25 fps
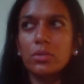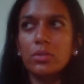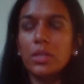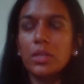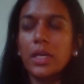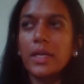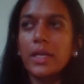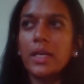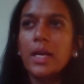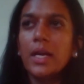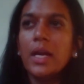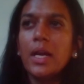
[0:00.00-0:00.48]

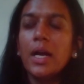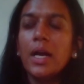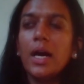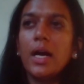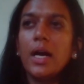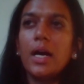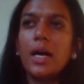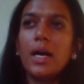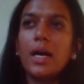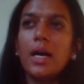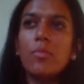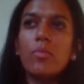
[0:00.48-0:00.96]
Like
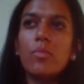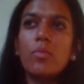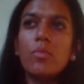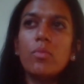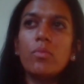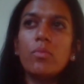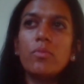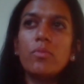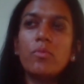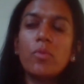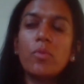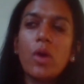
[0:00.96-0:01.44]

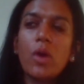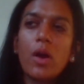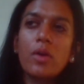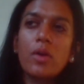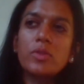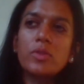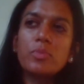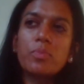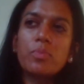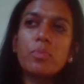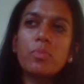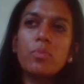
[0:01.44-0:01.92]

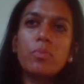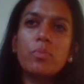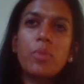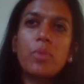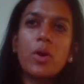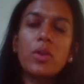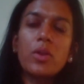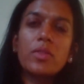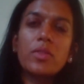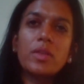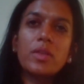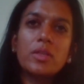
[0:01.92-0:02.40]
our
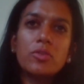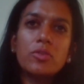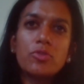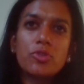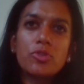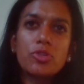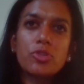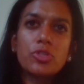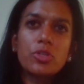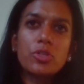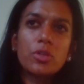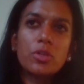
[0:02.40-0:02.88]
part of the
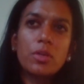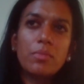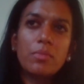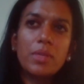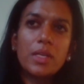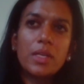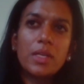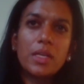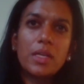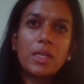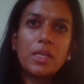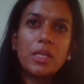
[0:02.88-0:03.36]
nutrition
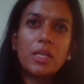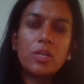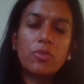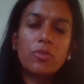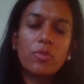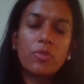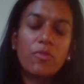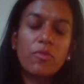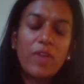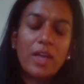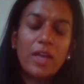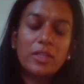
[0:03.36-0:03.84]
committee,
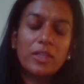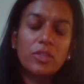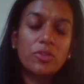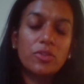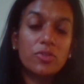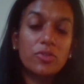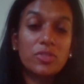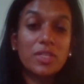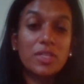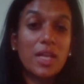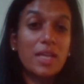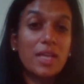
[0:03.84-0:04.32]
the fact that
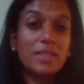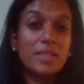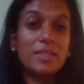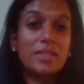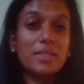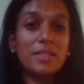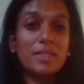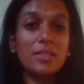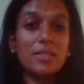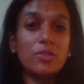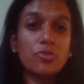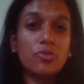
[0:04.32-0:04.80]
there's an
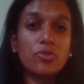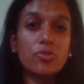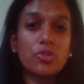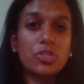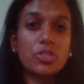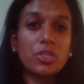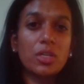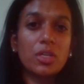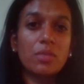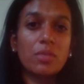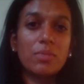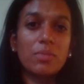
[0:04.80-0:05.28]
ACC
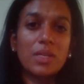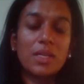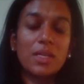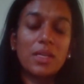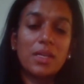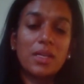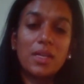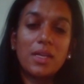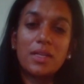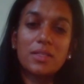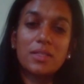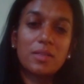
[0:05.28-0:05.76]
nutrition
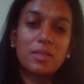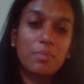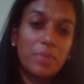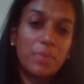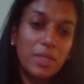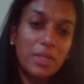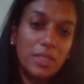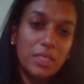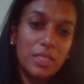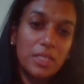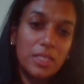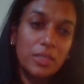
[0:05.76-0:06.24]
committee is a
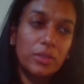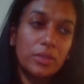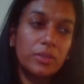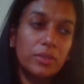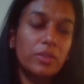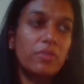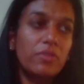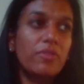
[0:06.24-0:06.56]
big deal.